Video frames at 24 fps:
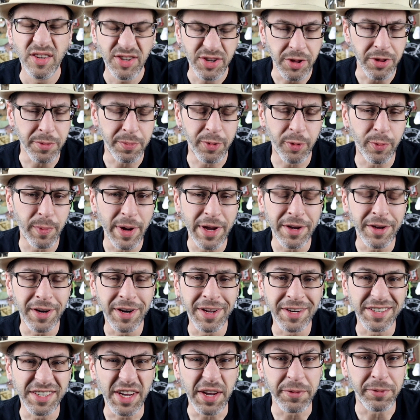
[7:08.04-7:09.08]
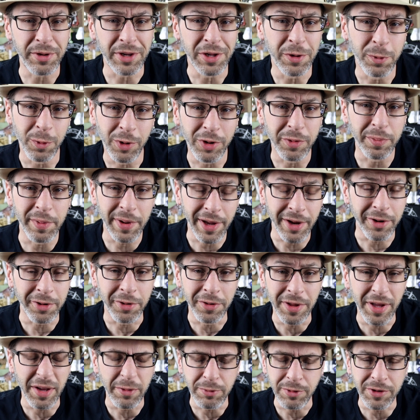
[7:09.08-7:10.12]
So the permanganate definitely worked better.
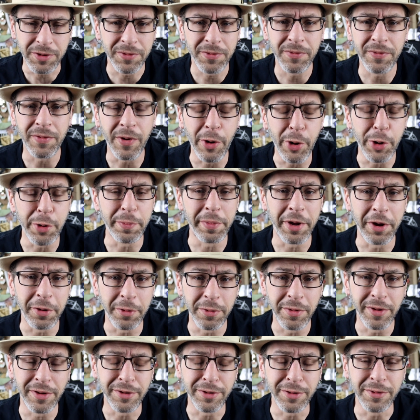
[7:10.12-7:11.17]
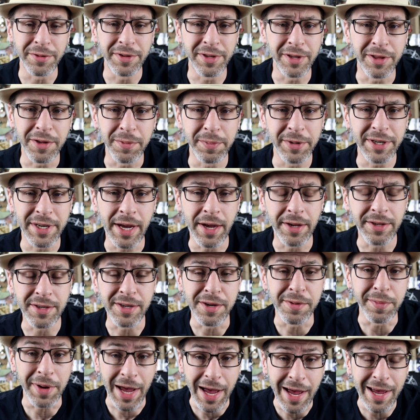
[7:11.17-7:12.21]
That was far better than using the
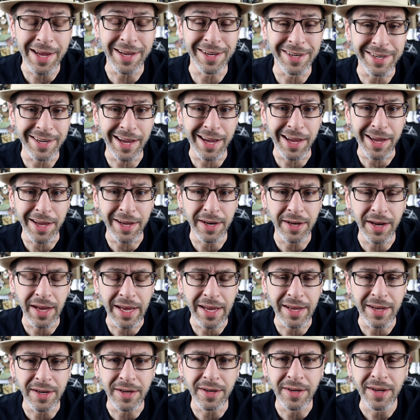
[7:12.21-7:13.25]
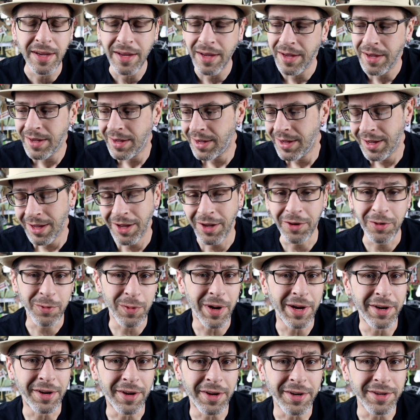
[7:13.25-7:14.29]
potassium iodide, and
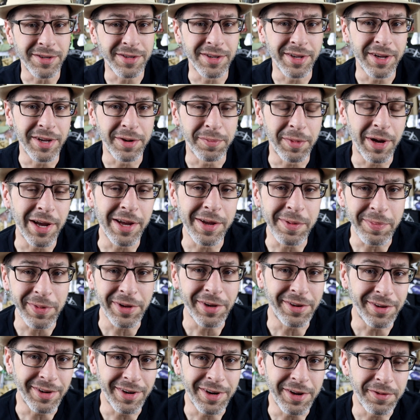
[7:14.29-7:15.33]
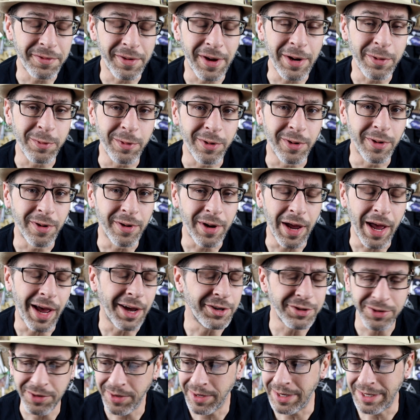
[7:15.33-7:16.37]
quite honestly, in my opinion, if I were
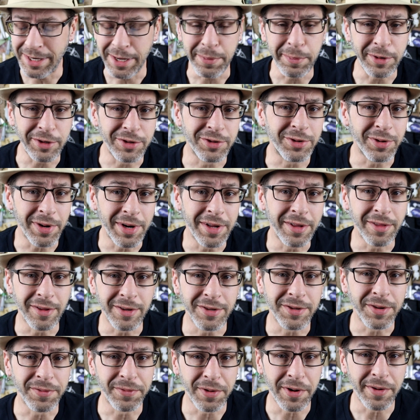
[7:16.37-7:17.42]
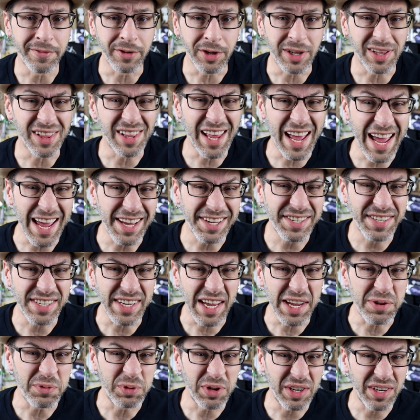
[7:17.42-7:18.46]
actually demonstrating this in front of a class,
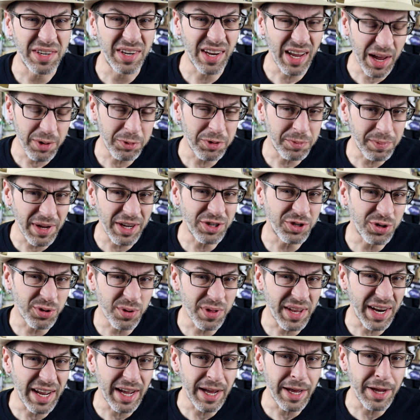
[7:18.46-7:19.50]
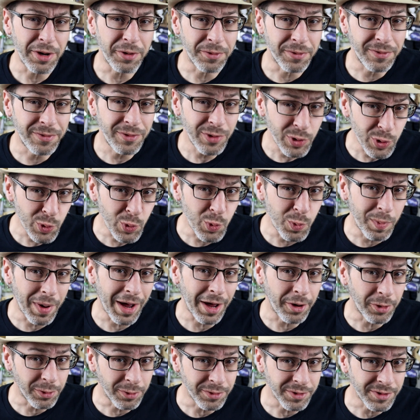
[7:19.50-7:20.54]
I would make sure that I had a few
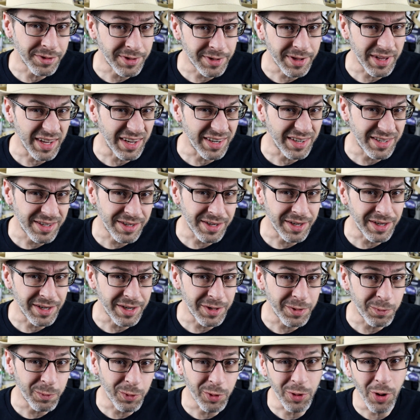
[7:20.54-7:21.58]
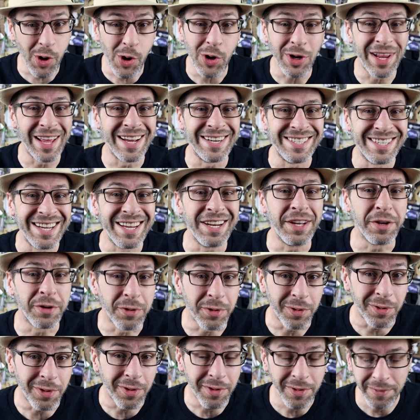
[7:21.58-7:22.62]
bottles that were all
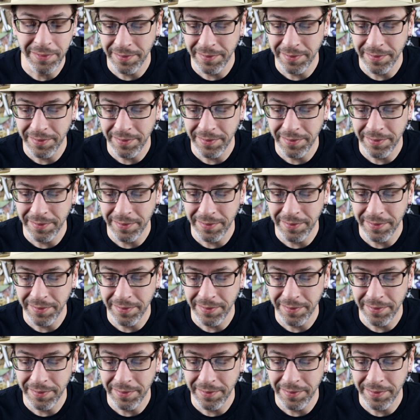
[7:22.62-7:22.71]
identical.